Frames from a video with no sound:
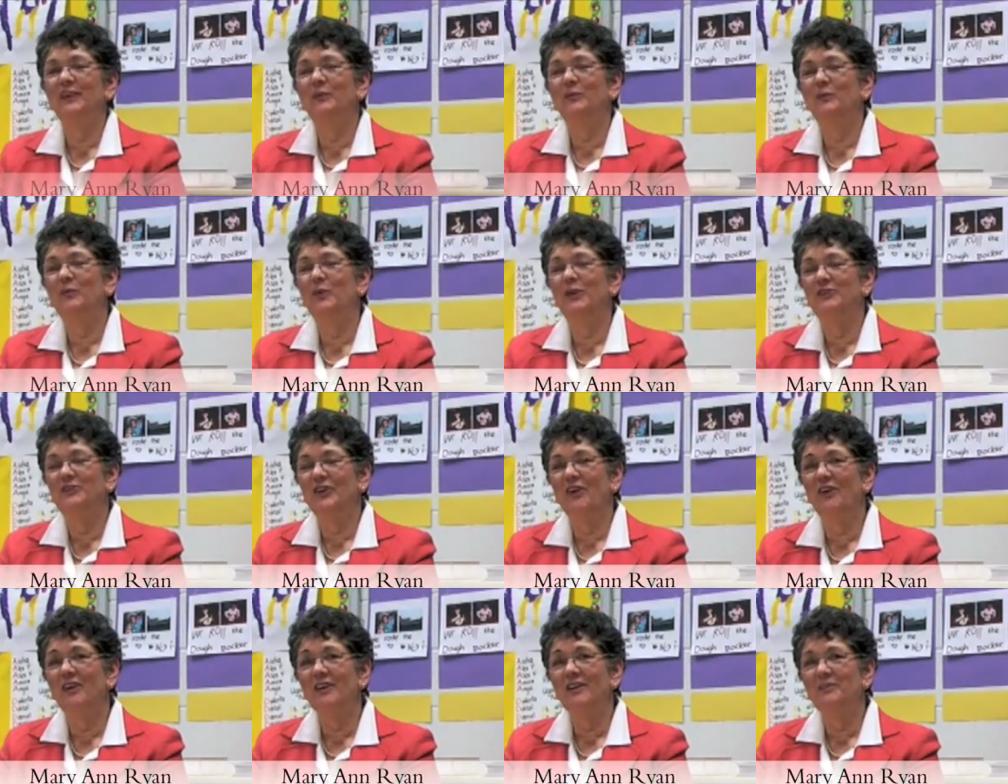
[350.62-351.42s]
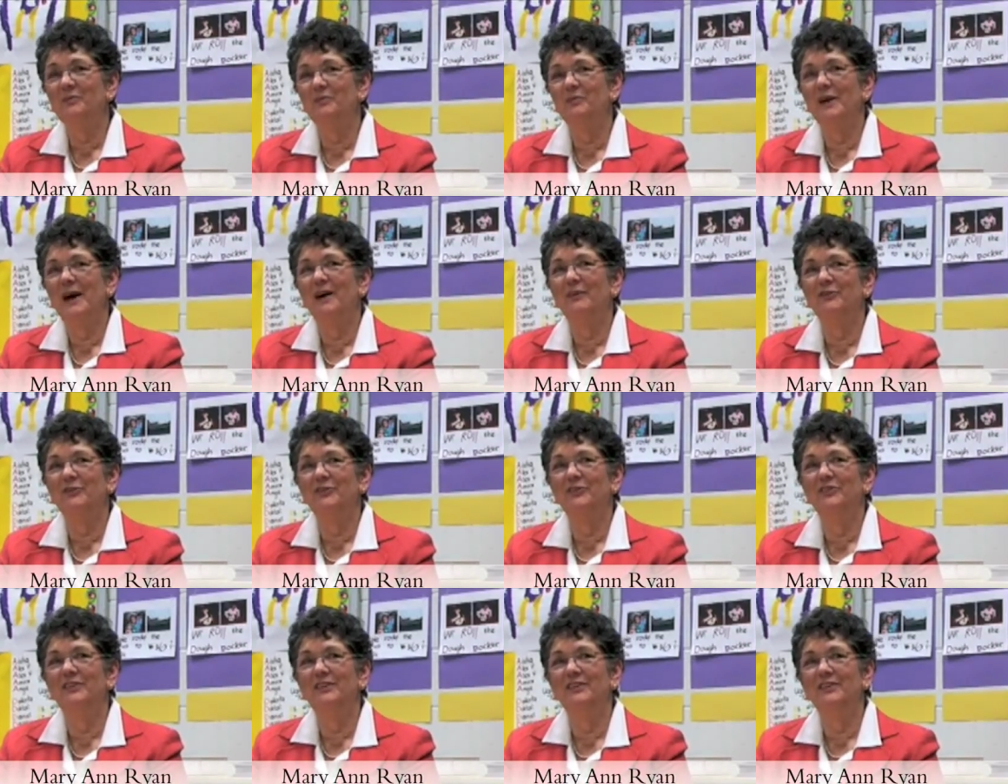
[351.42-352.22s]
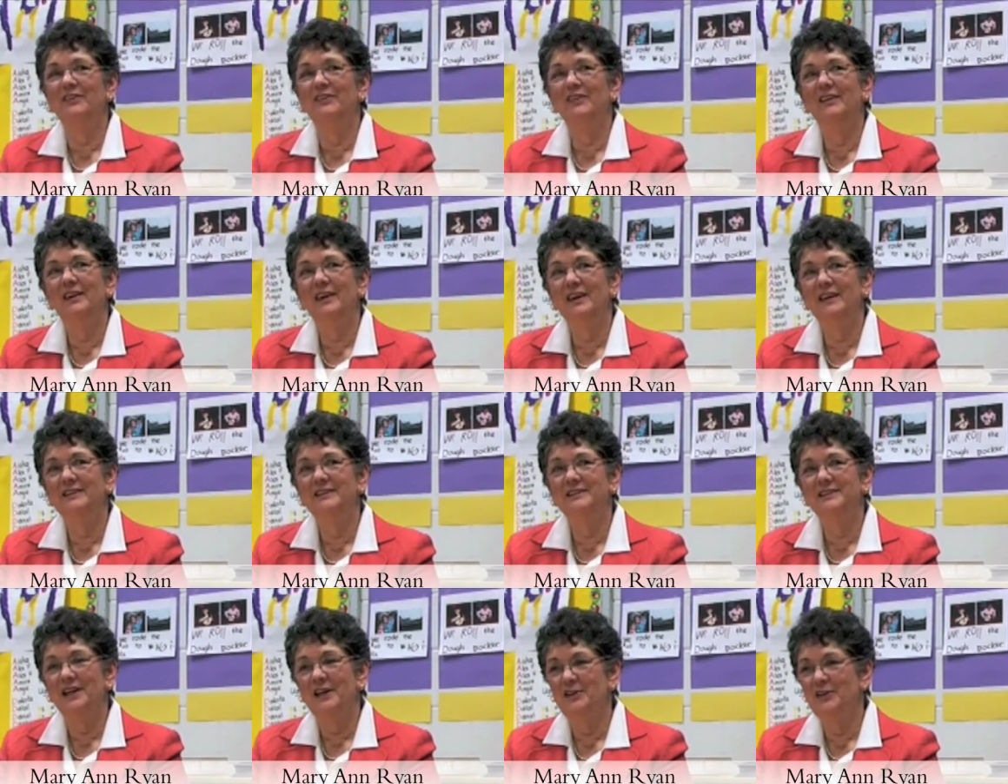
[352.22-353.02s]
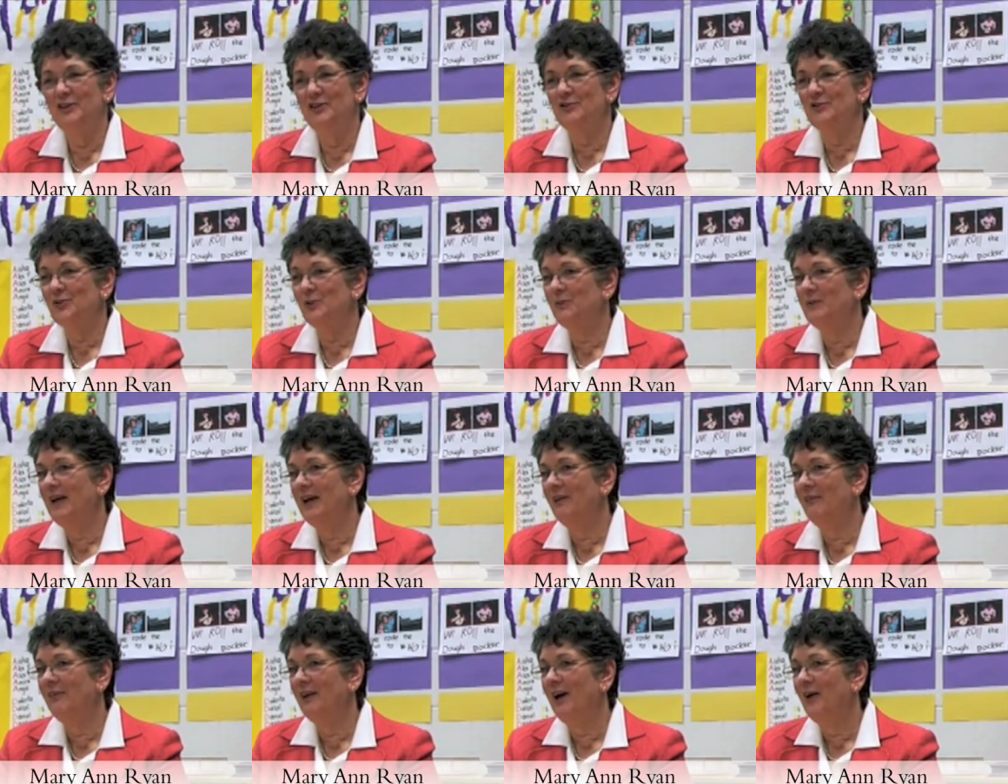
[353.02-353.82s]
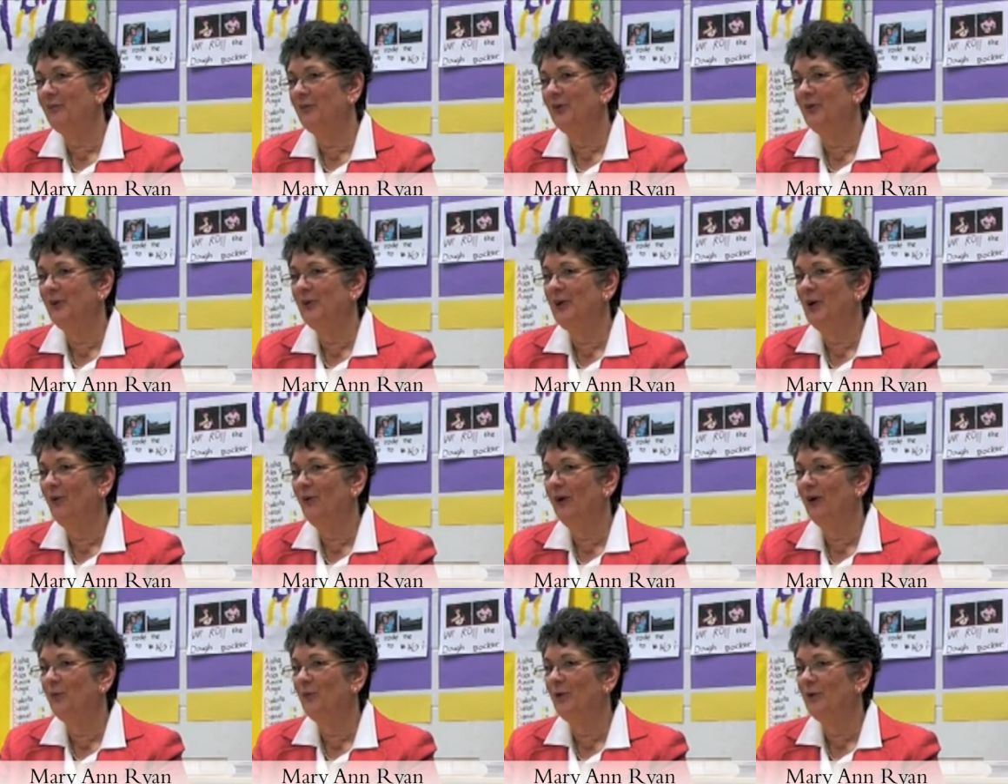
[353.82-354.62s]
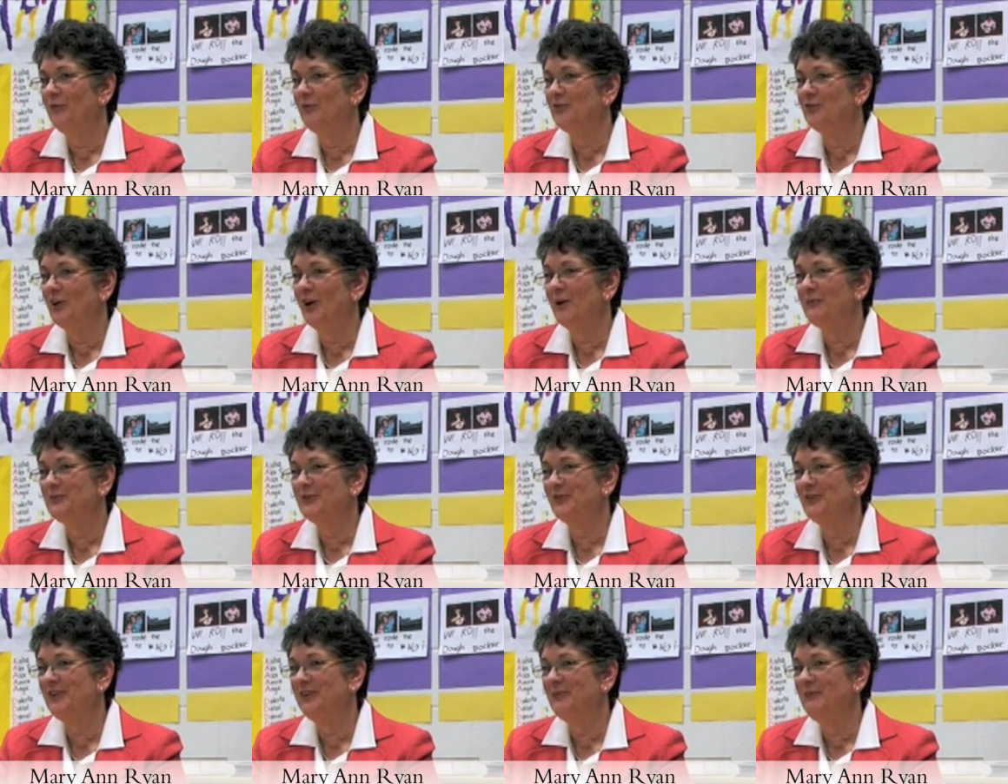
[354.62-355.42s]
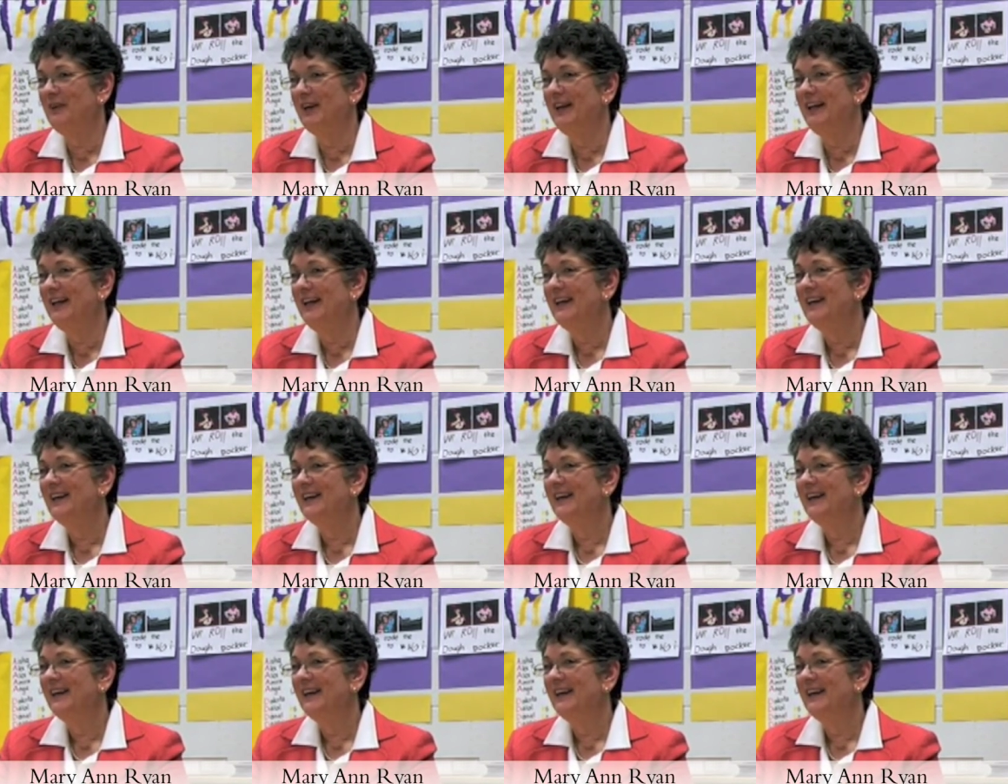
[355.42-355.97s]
We talk about in ten years from now not really knowing what the jobs are going to be